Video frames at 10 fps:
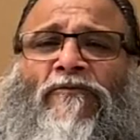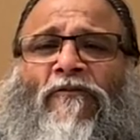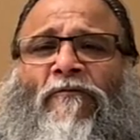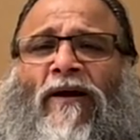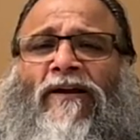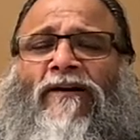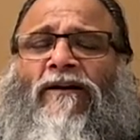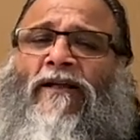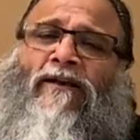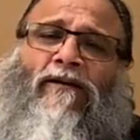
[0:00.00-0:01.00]
of
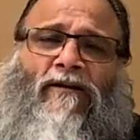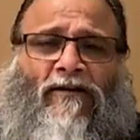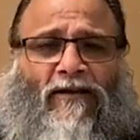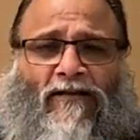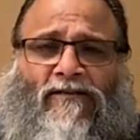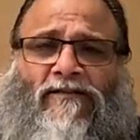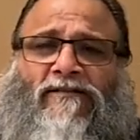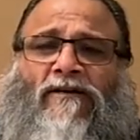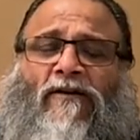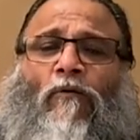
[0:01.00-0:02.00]
mind? Then he tells,
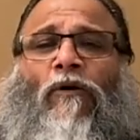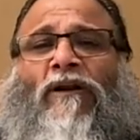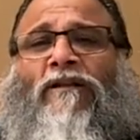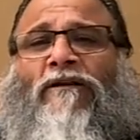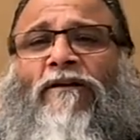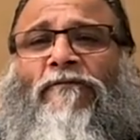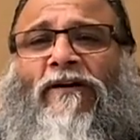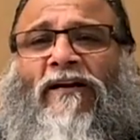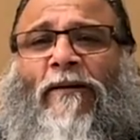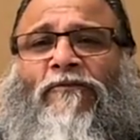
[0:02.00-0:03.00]
what are the
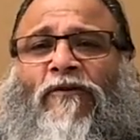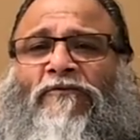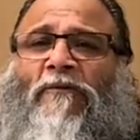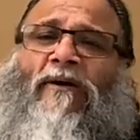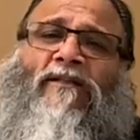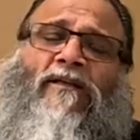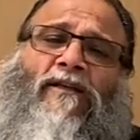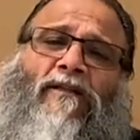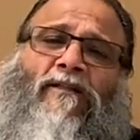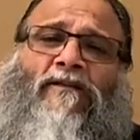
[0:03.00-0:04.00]
different types of
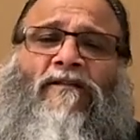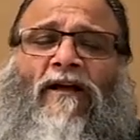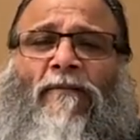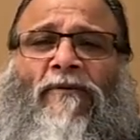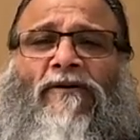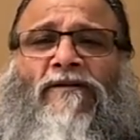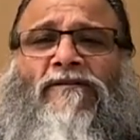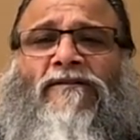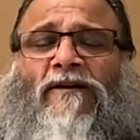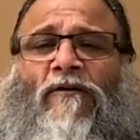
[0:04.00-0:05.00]
samadhi? This
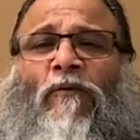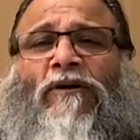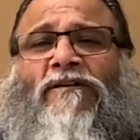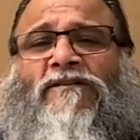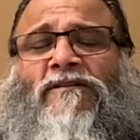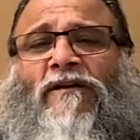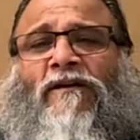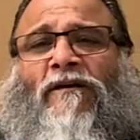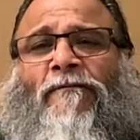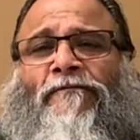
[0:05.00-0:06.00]
happens. What is
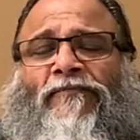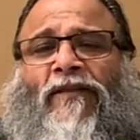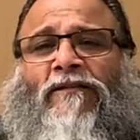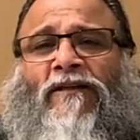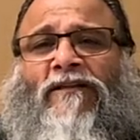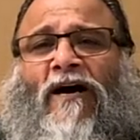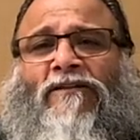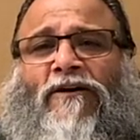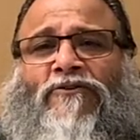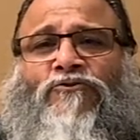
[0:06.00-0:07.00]
uh,
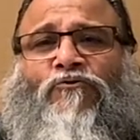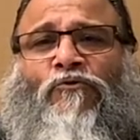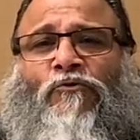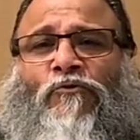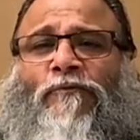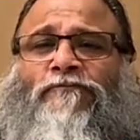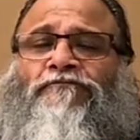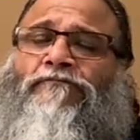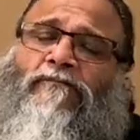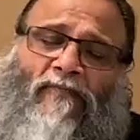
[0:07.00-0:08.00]
Who?
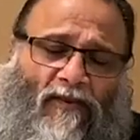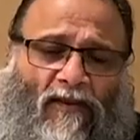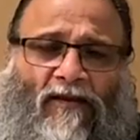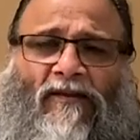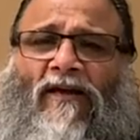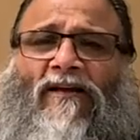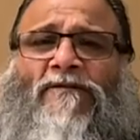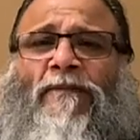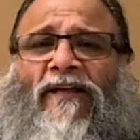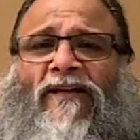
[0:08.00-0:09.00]
He
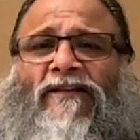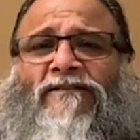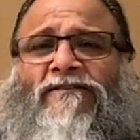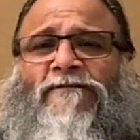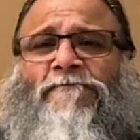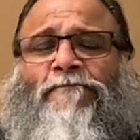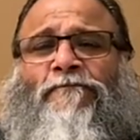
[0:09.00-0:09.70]
explains.